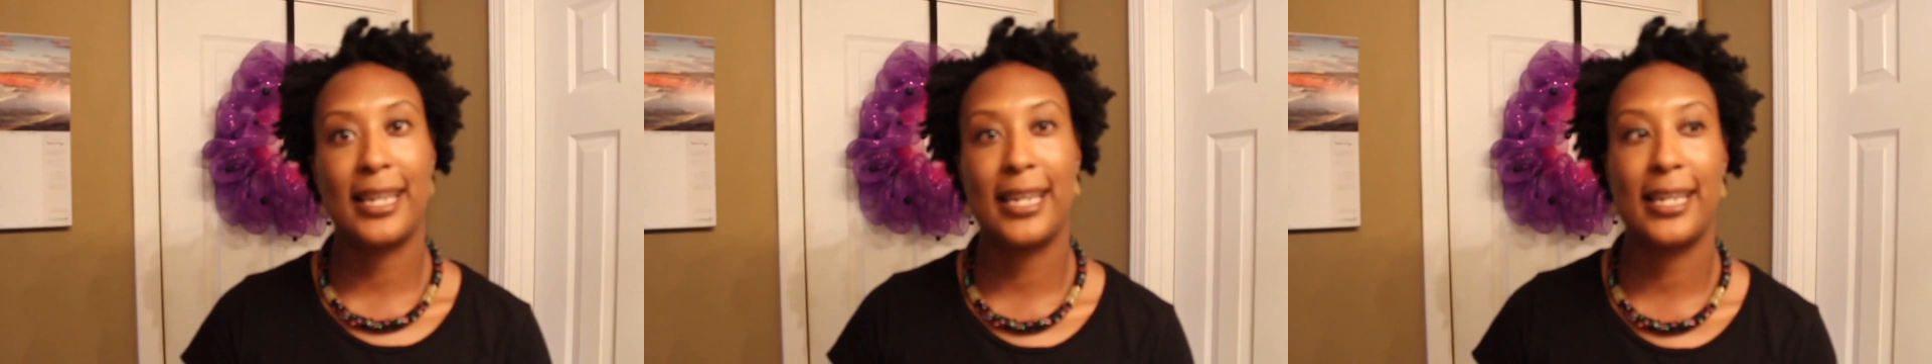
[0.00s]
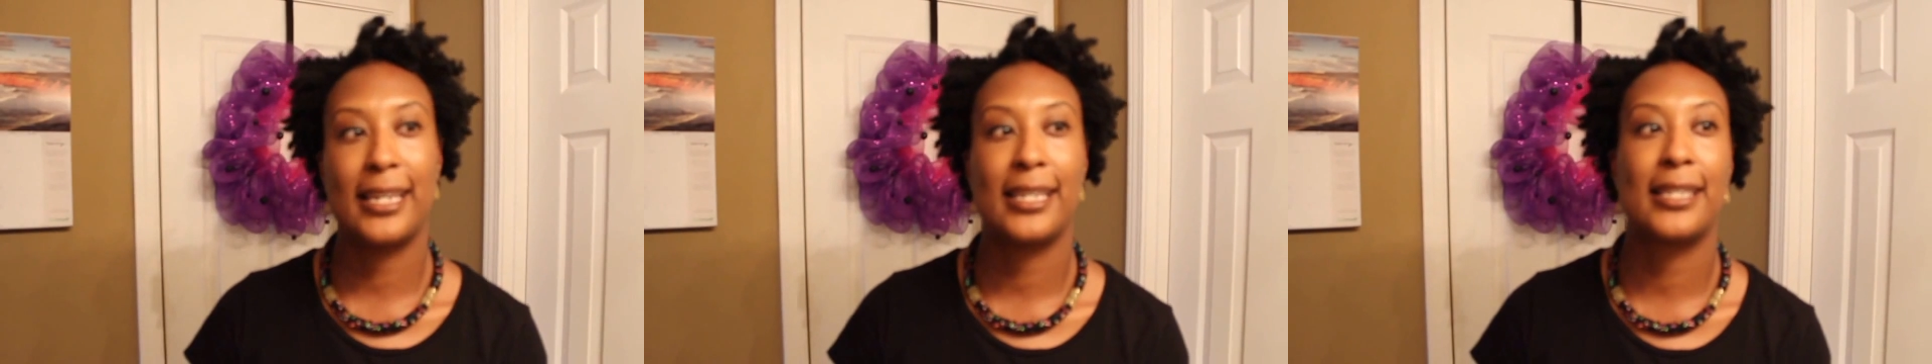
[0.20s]

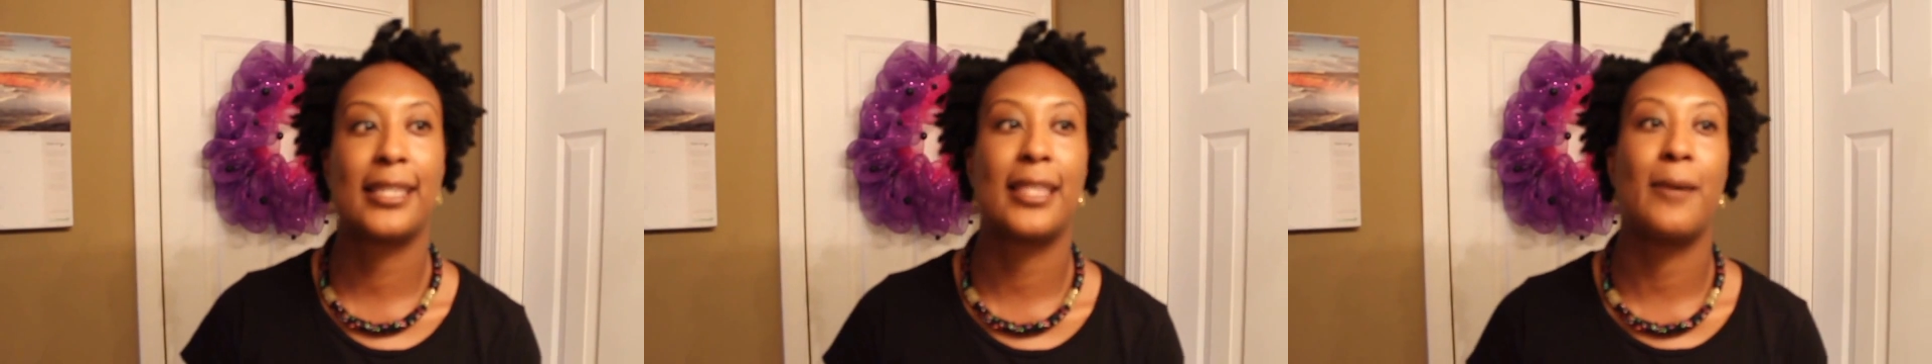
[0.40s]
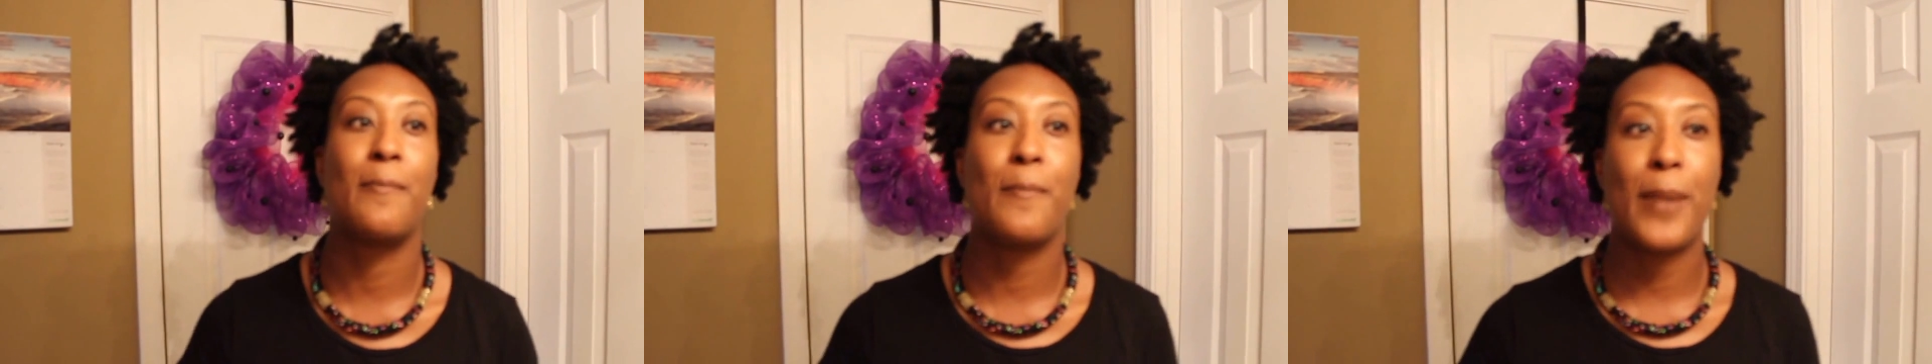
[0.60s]
is
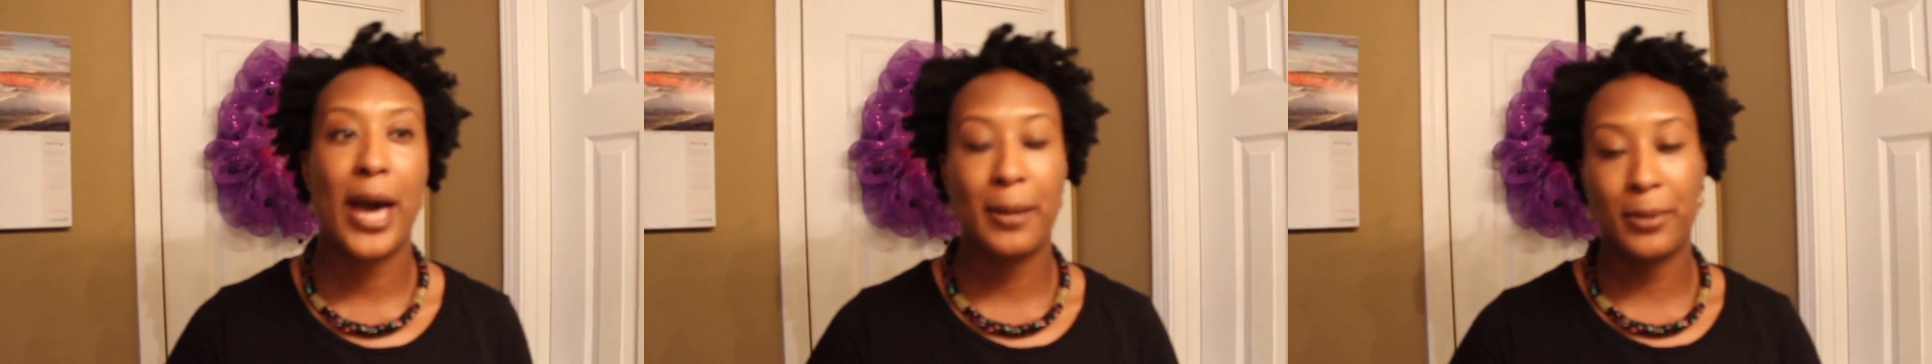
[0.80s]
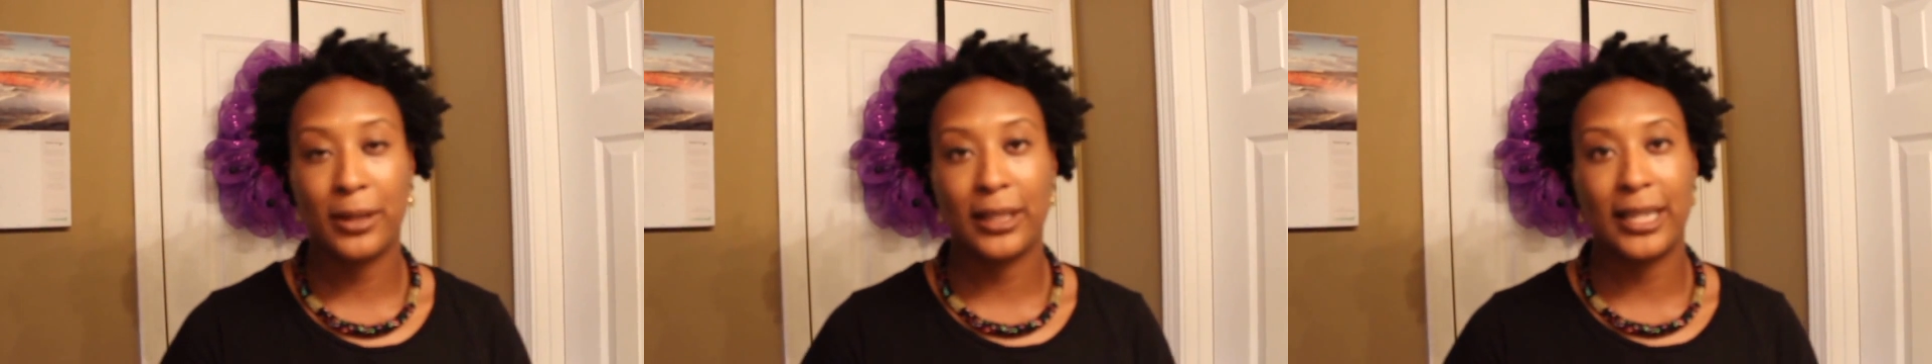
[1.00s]
the
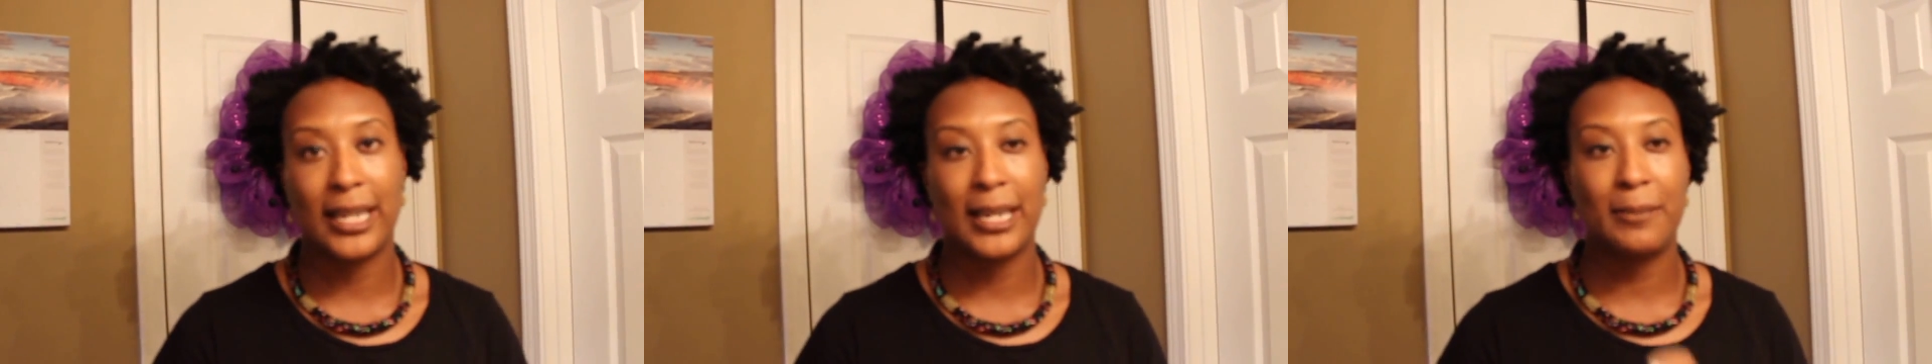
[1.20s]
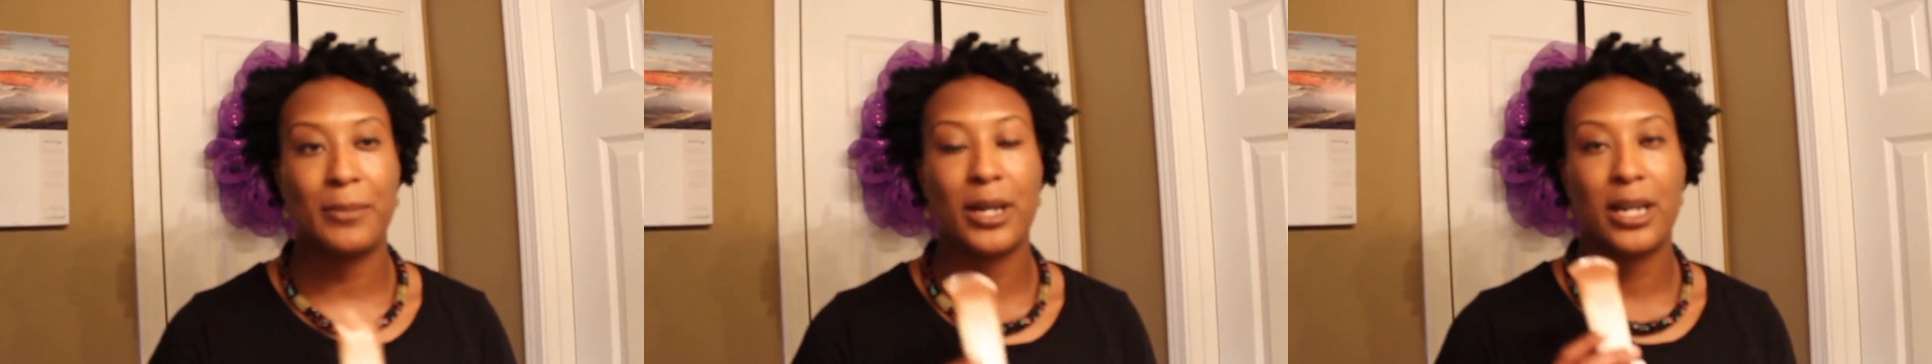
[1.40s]

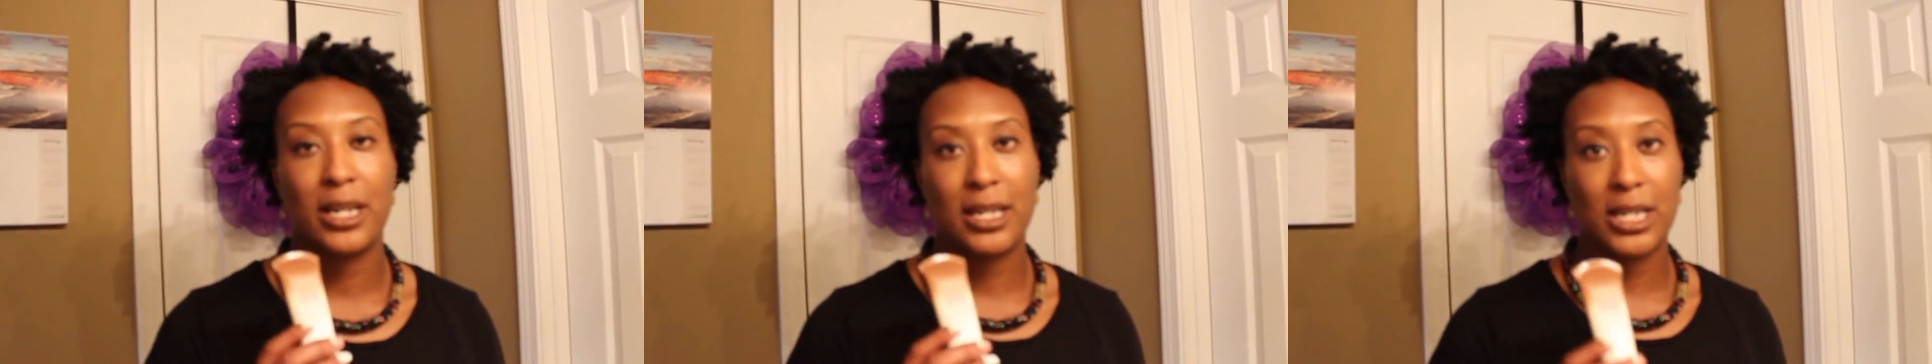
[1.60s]
Maybelline